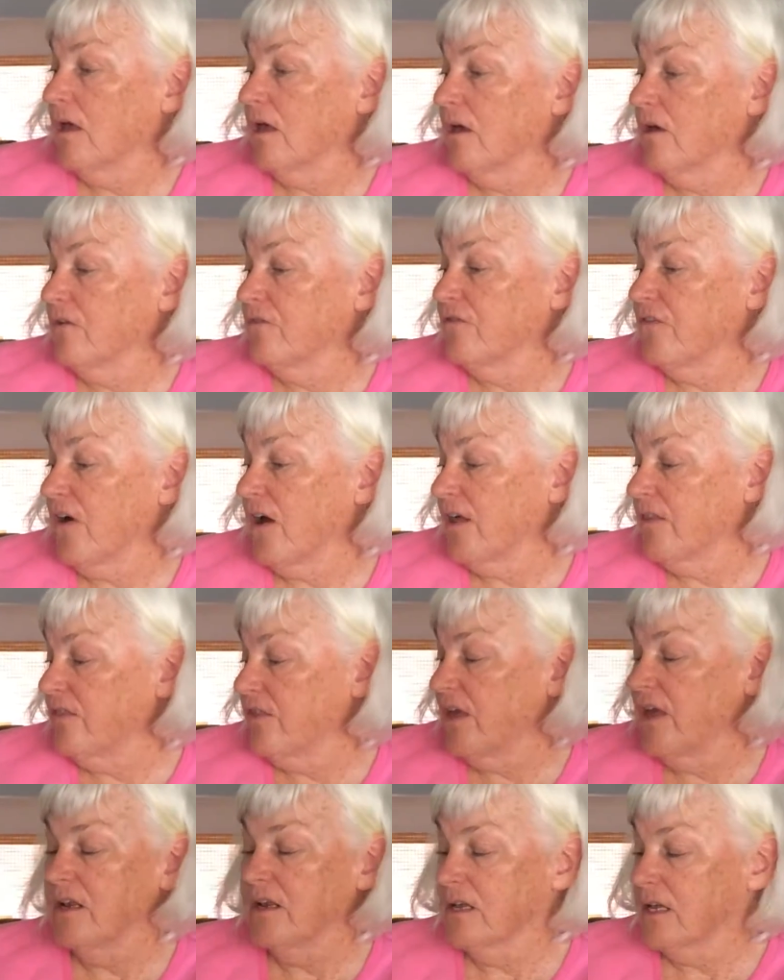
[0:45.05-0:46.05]
of Phi
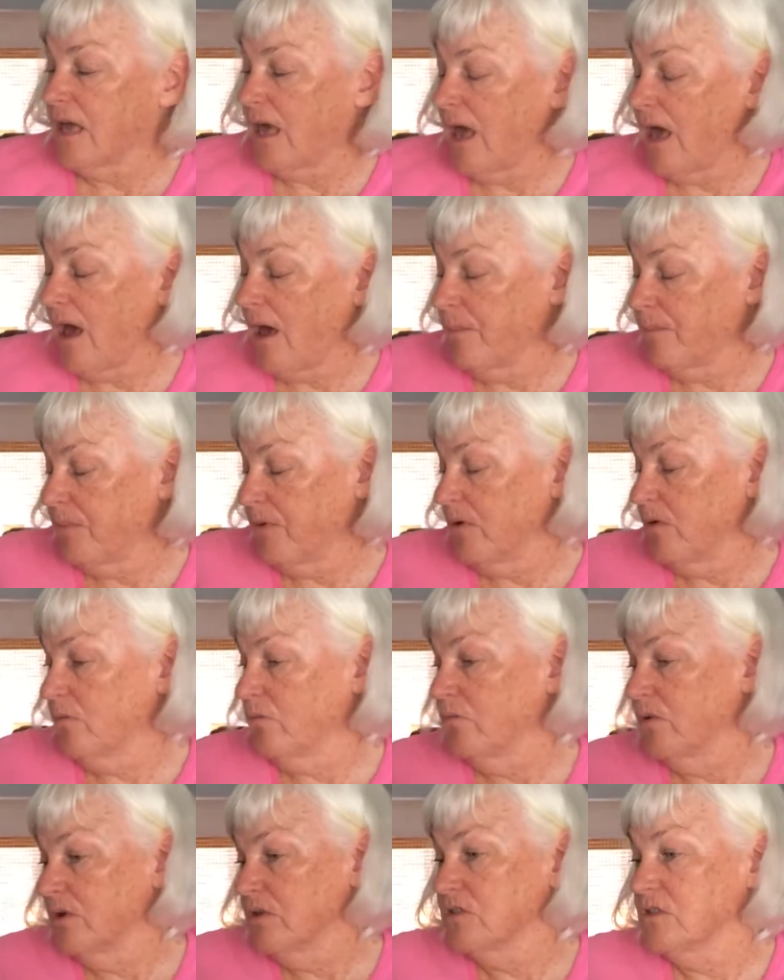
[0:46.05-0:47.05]
Theta Kappa,
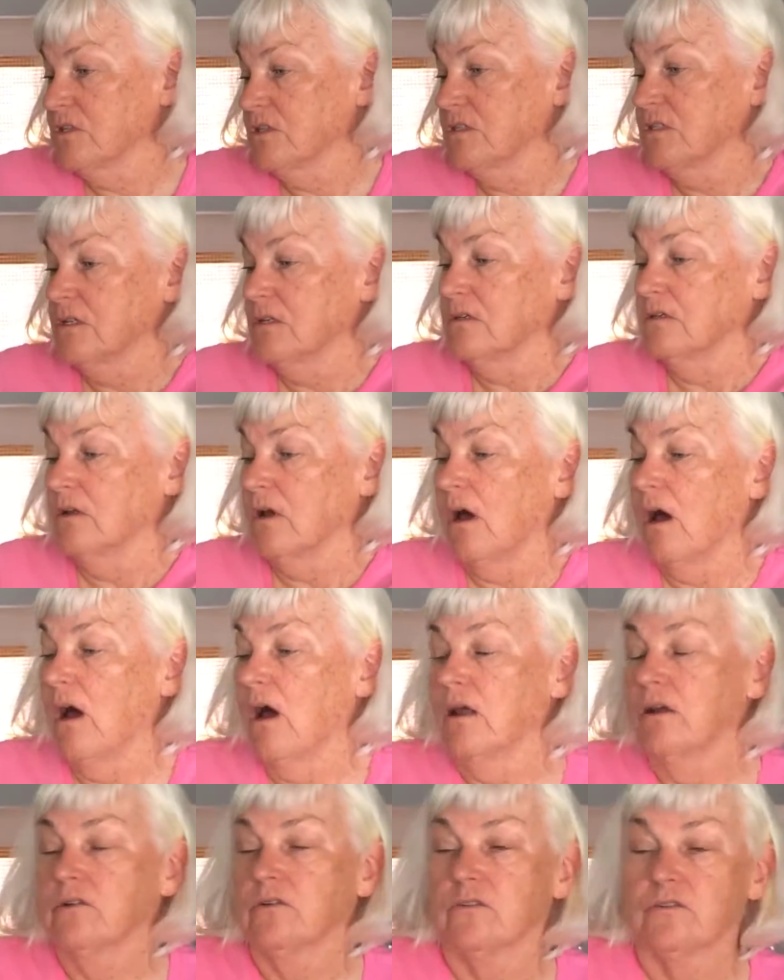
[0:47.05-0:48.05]
which is an
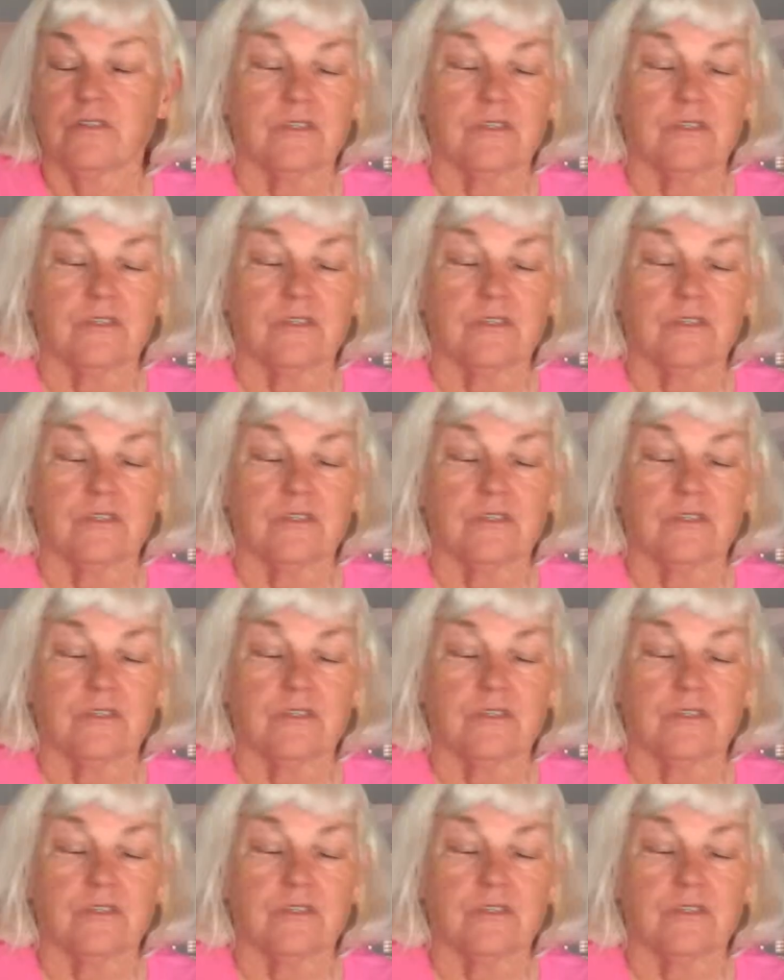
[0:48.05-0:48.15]
honor